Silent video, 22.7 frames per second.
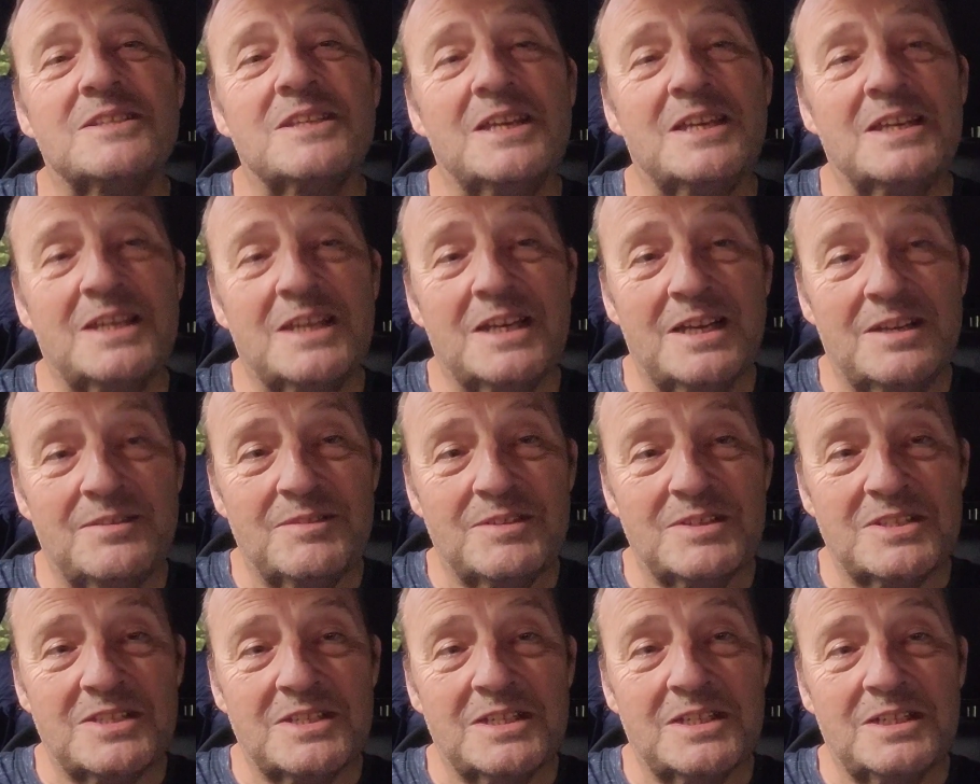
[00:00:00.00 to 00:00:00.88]
take
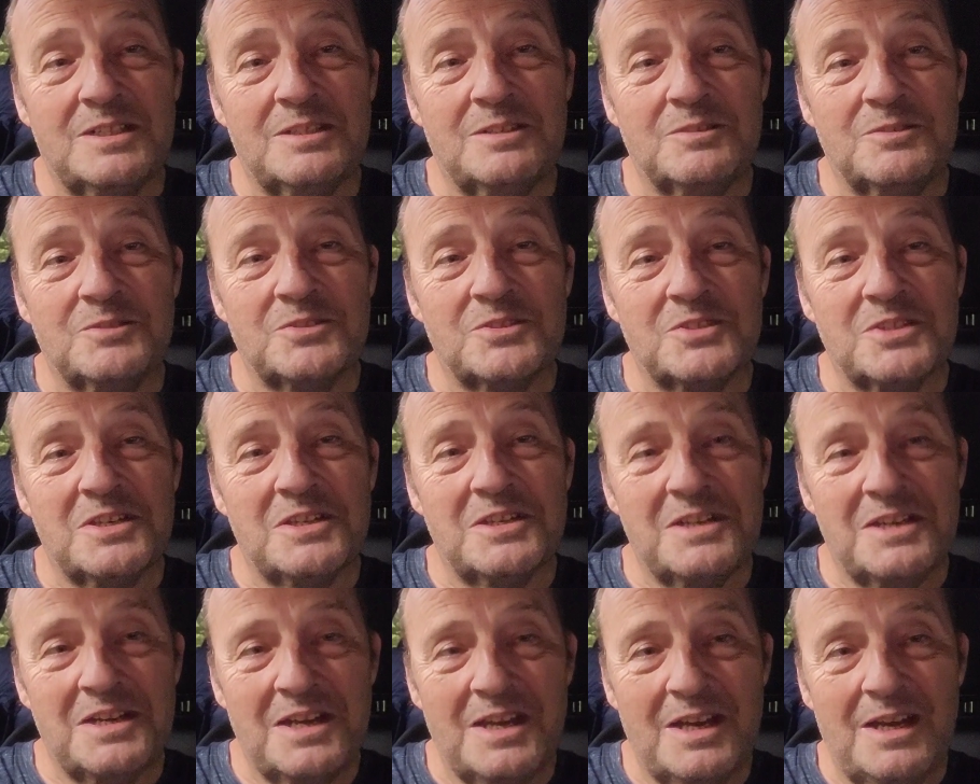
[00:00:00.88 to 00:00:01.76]
care of
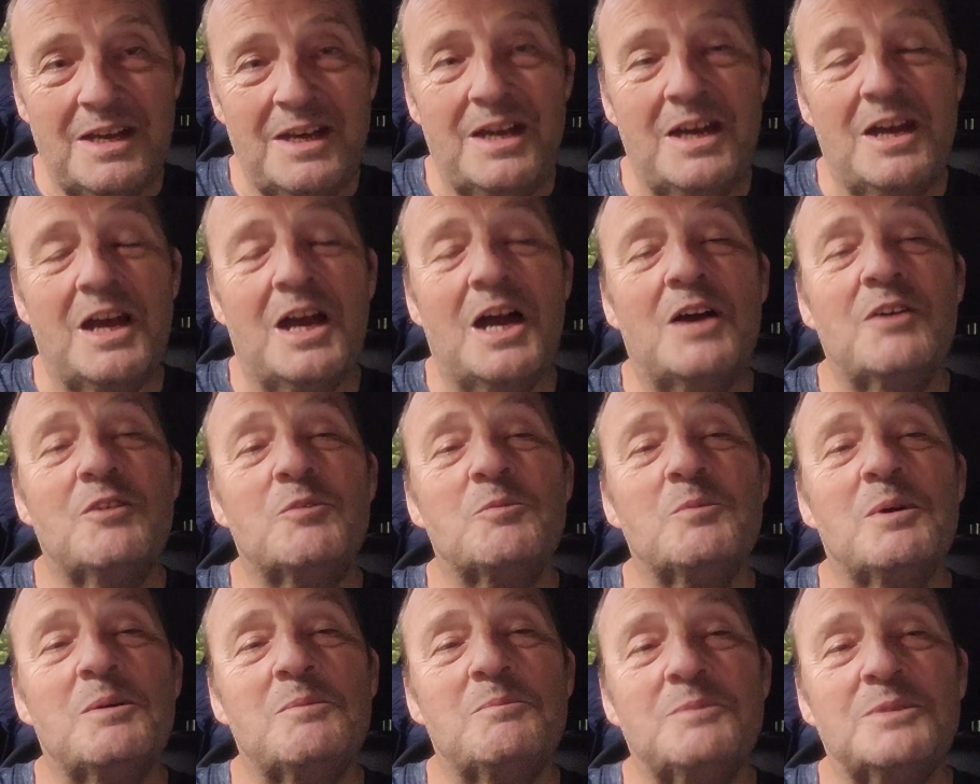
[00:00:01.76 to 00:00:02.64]
yourselves,
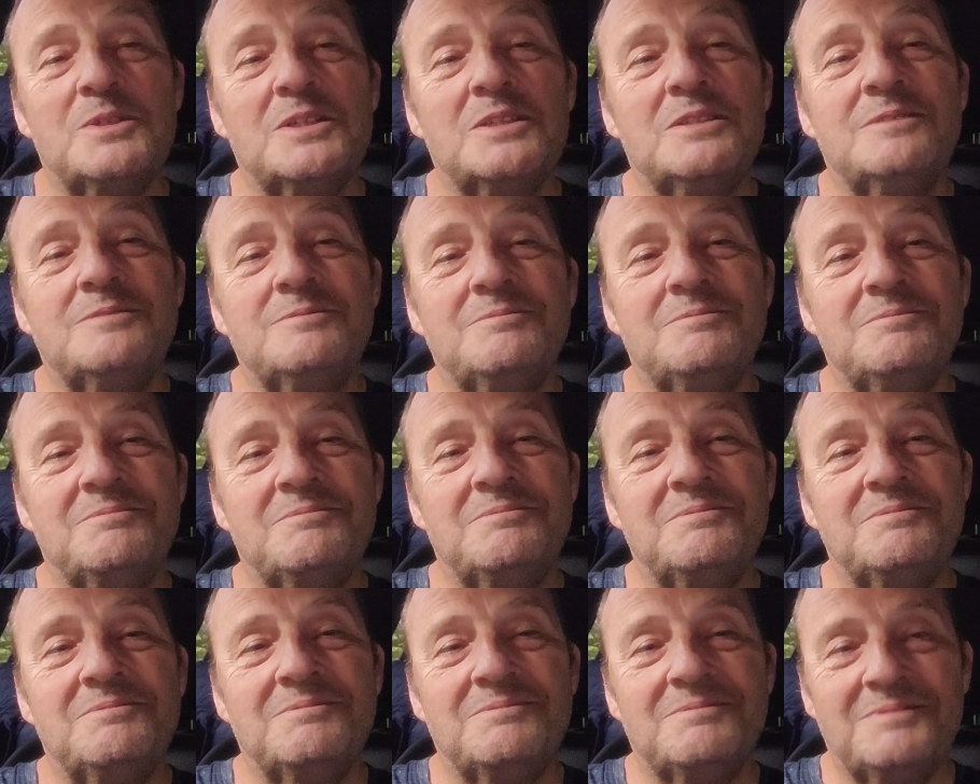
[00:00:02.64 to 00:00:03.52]
and remember,
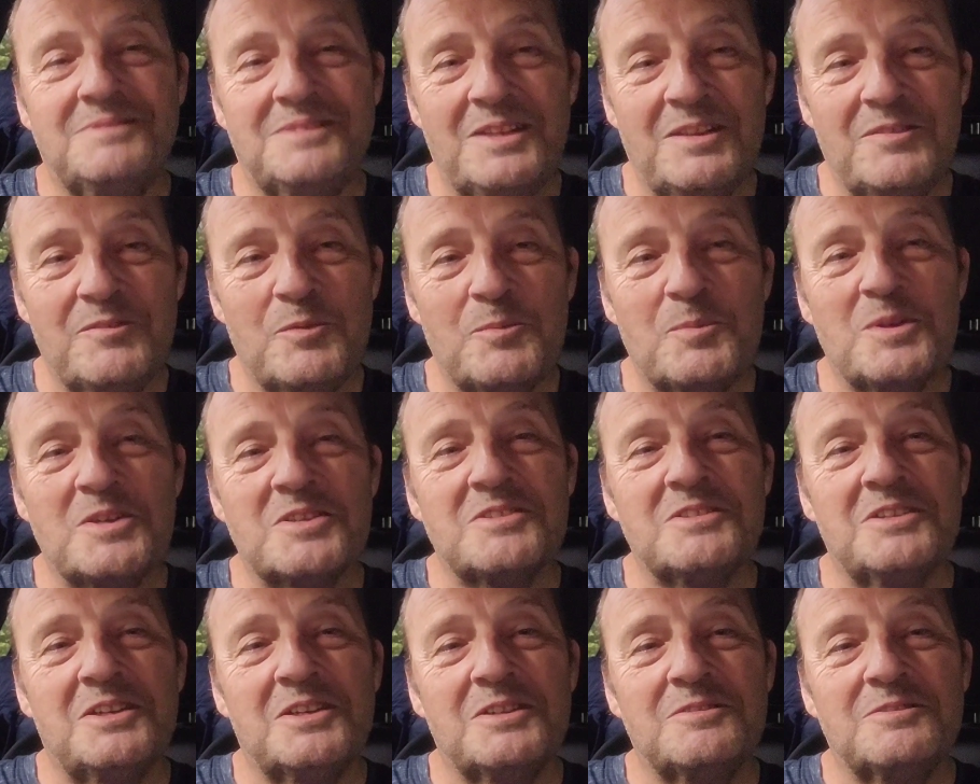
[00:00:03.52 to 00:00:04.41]
live your
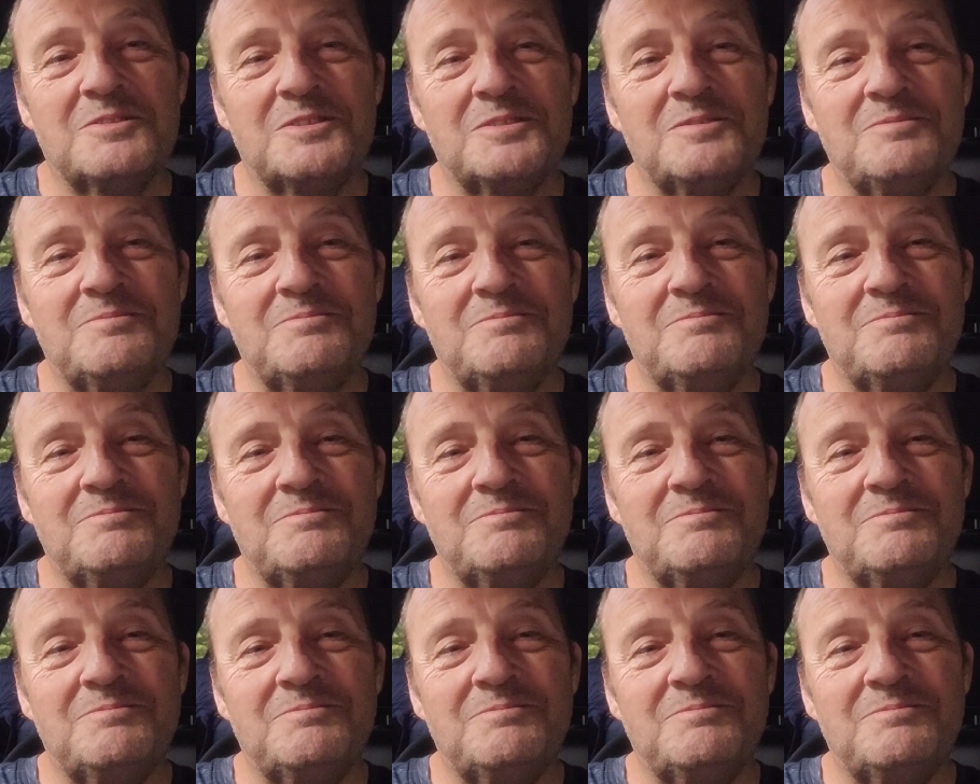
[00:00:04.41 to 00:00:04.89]
best life.